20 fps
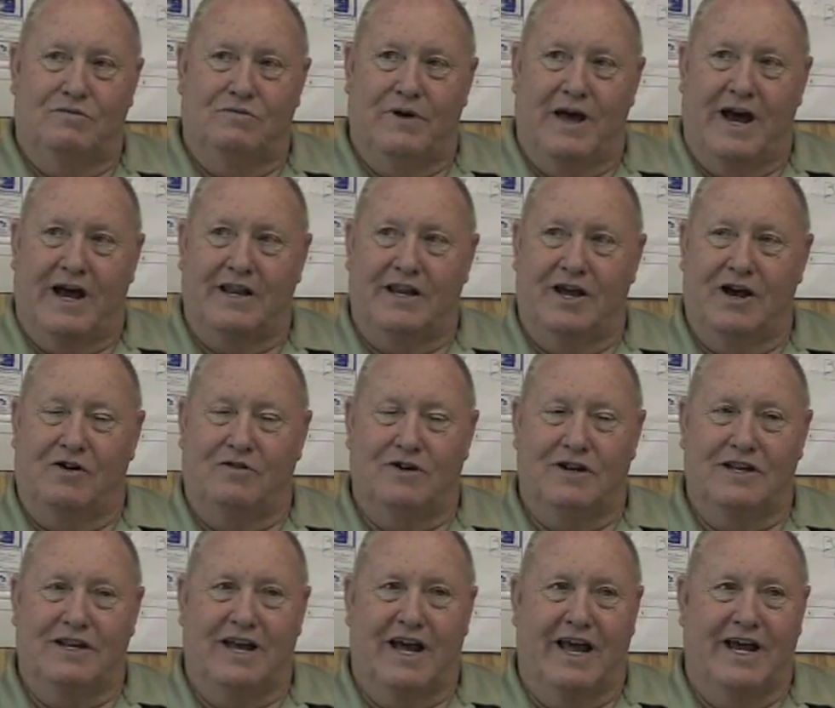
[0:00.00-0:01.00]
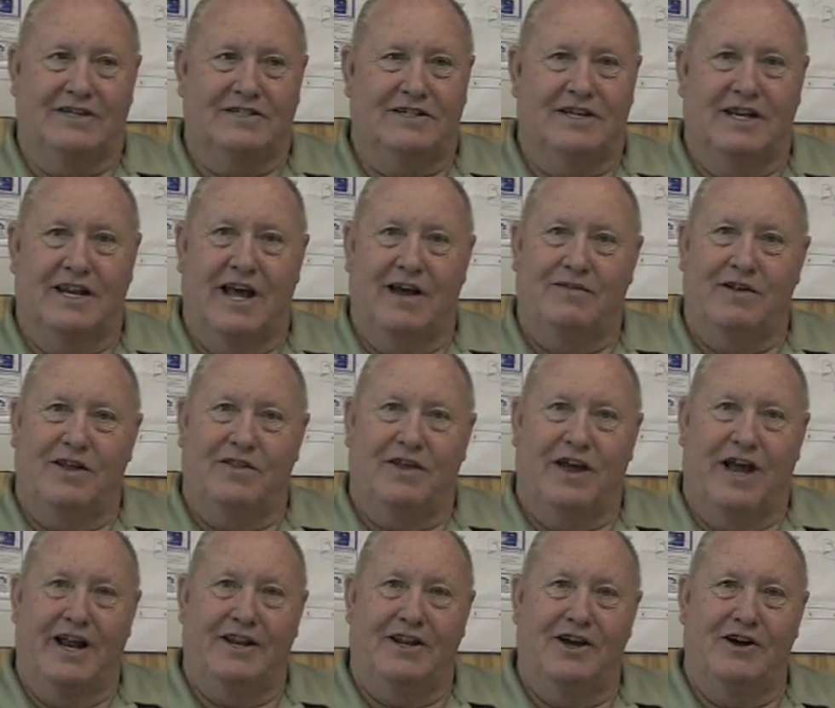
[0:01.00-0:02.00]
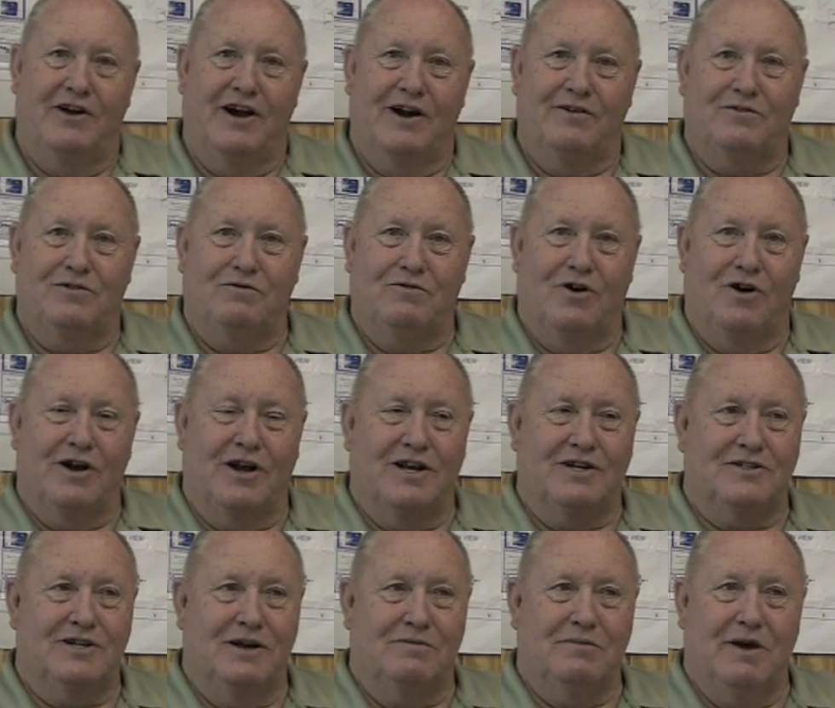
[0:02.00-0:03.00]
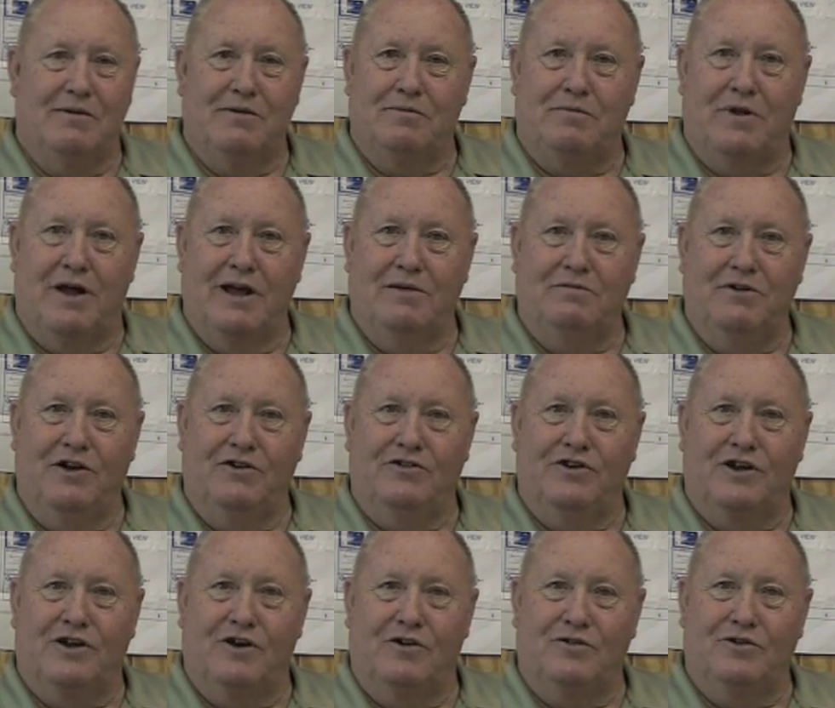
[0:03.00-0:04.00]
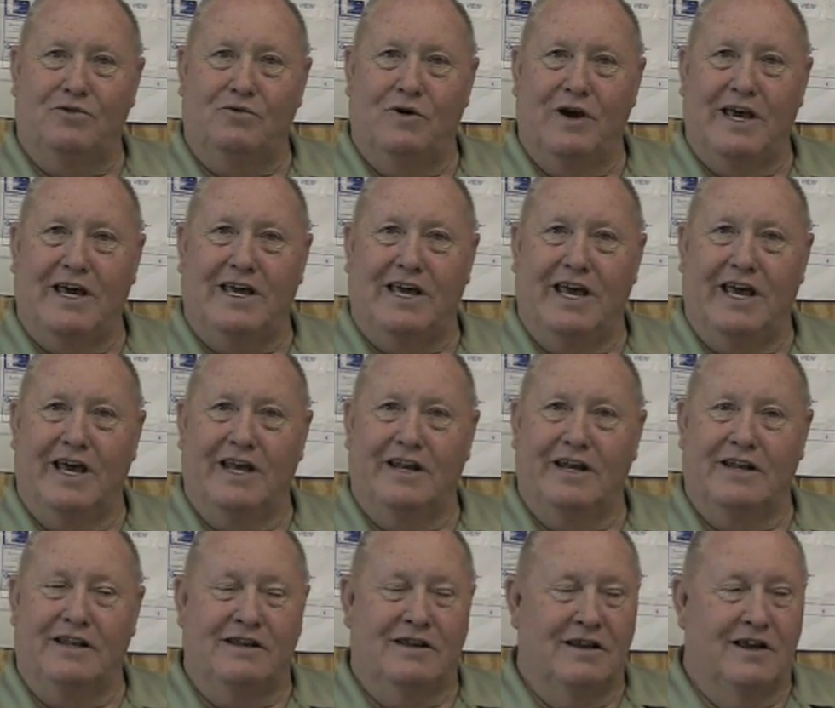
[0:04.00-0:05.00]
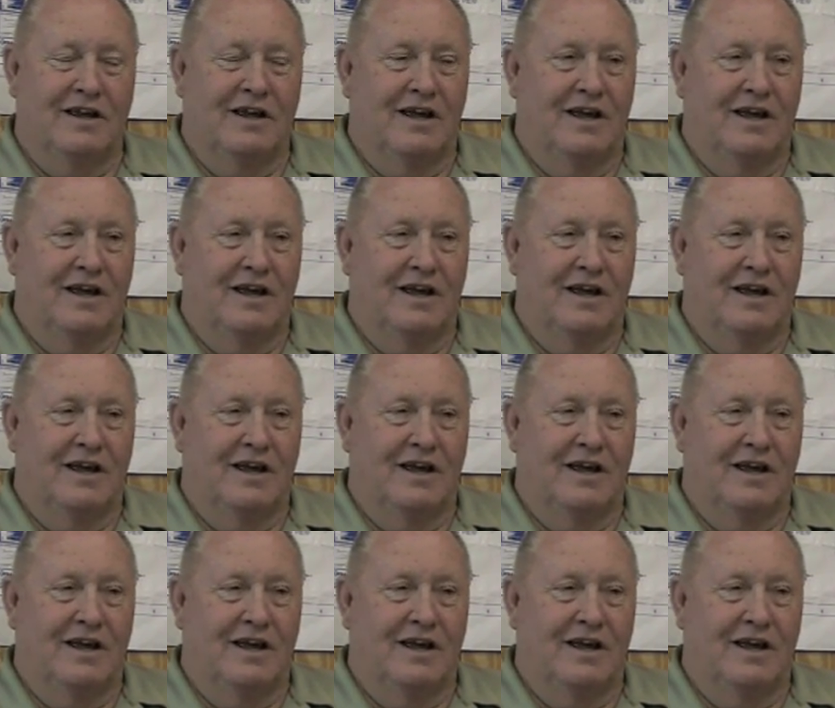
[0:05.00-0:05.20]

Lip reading: back in the olden days, they didn't have anything to do after work except maybe play music on the weekend, and